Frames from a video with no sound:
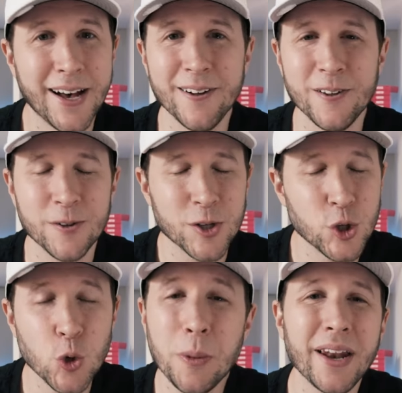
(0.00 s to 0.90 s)
Hell,
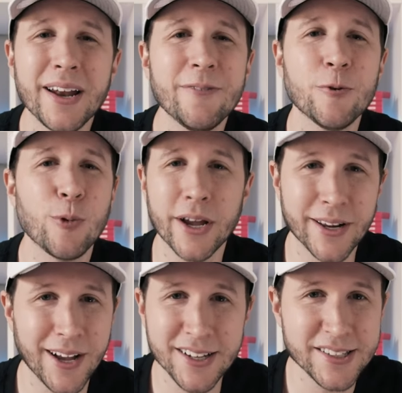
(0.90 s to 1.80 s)
you may not even
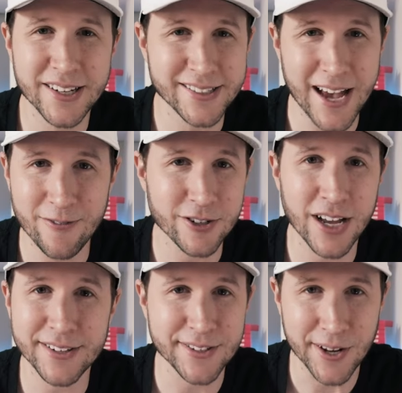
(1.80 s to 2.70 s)
recognize it as
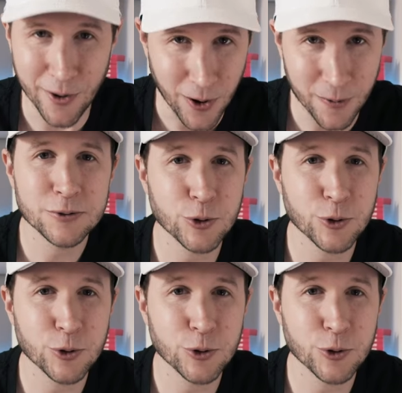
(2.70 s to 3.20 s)
advertising at all.